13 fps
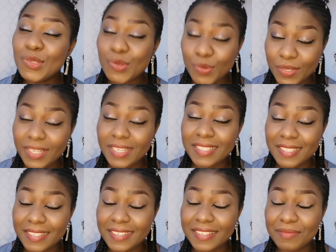to a
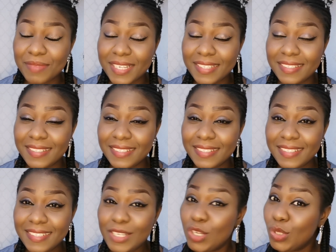Nigerian man,
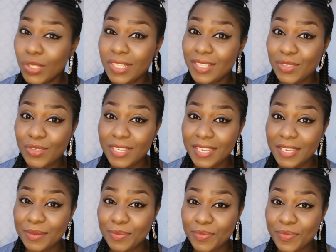not only to
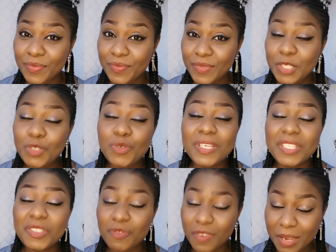him, to
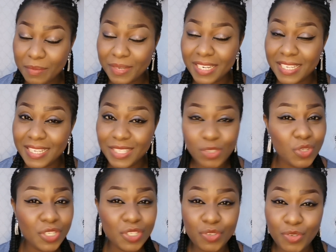his family, to
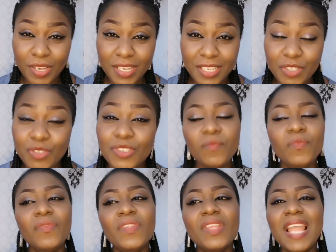his tradition.
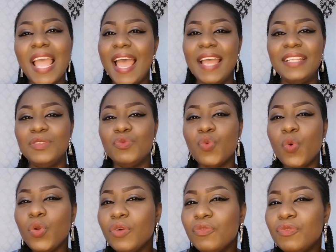And
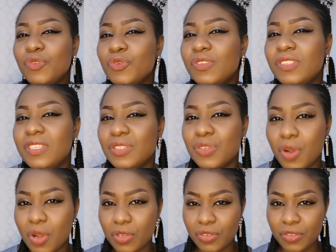one of those
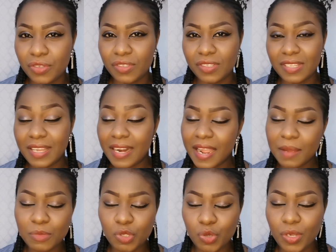discussions that I
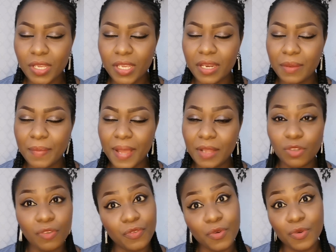am talking about,
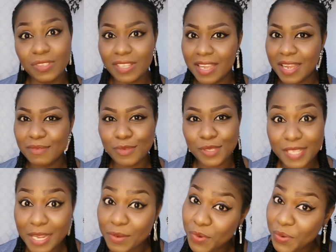of course, I have to
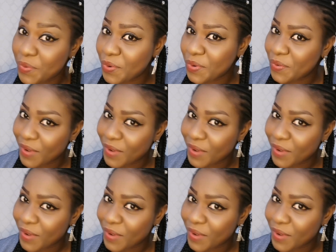start with one,